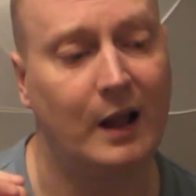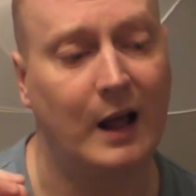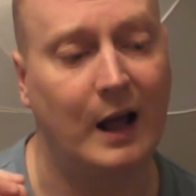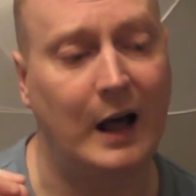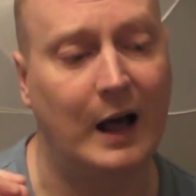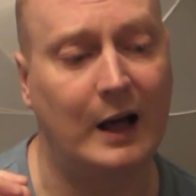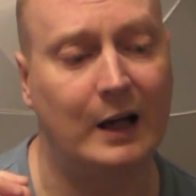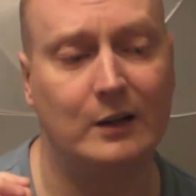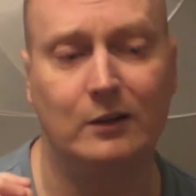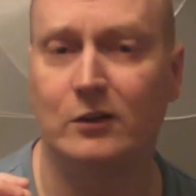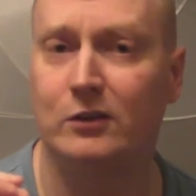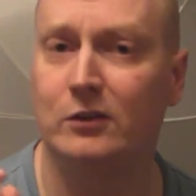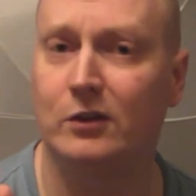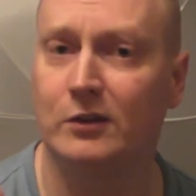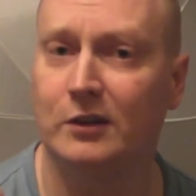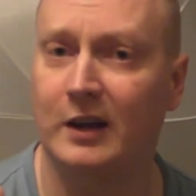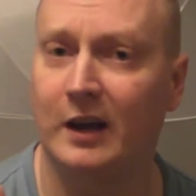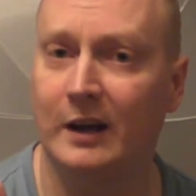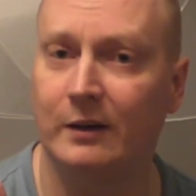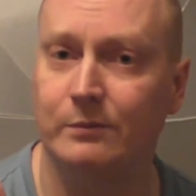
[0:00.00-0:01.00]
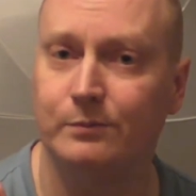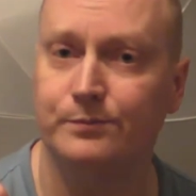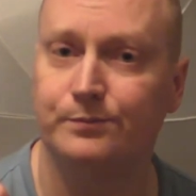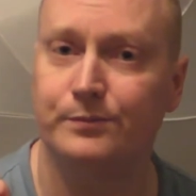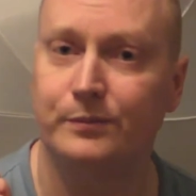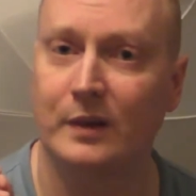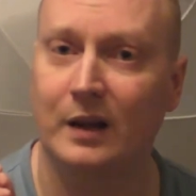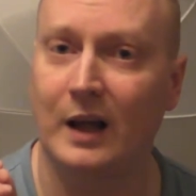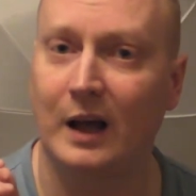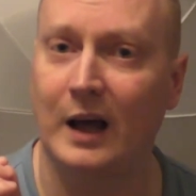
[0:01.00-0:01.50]
and study it.
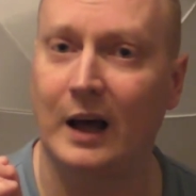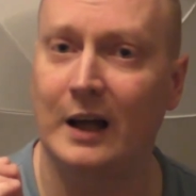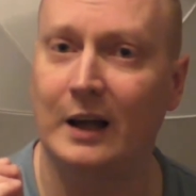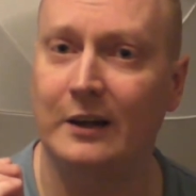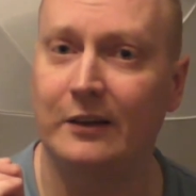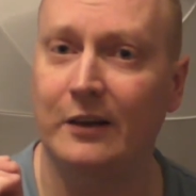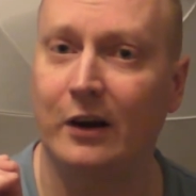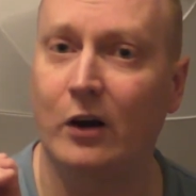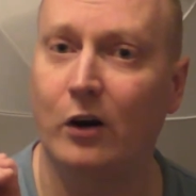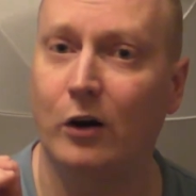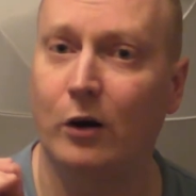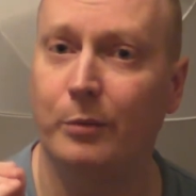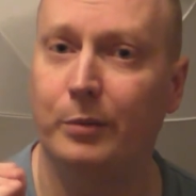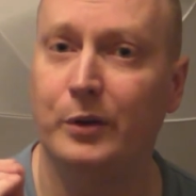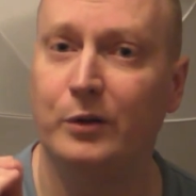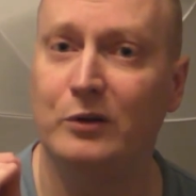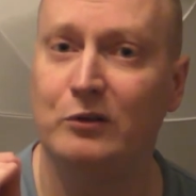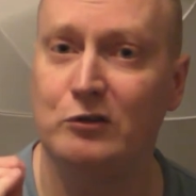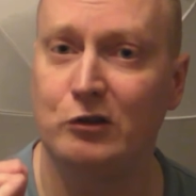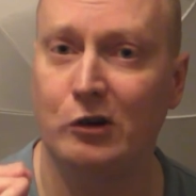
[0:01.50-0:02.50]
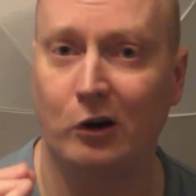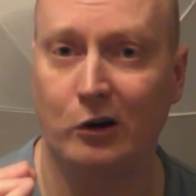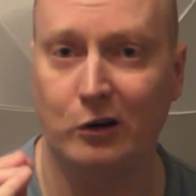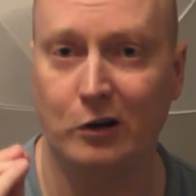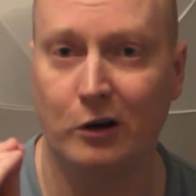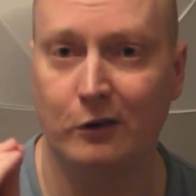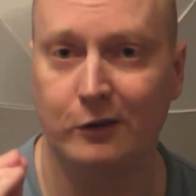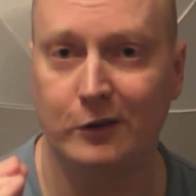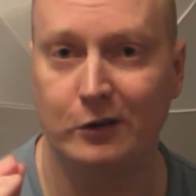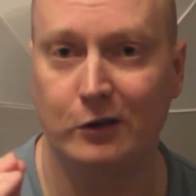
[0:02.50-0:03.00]
And I hope you enjoy
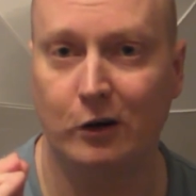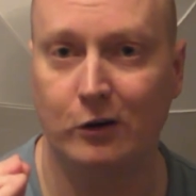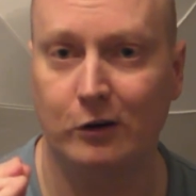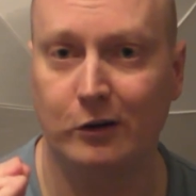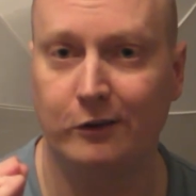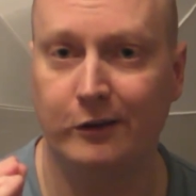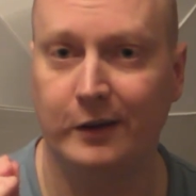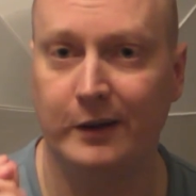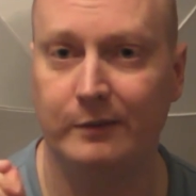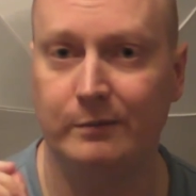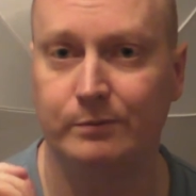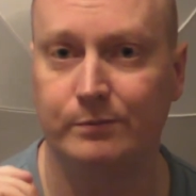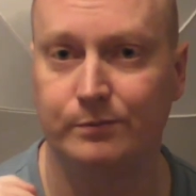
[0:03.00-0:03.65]
your photography.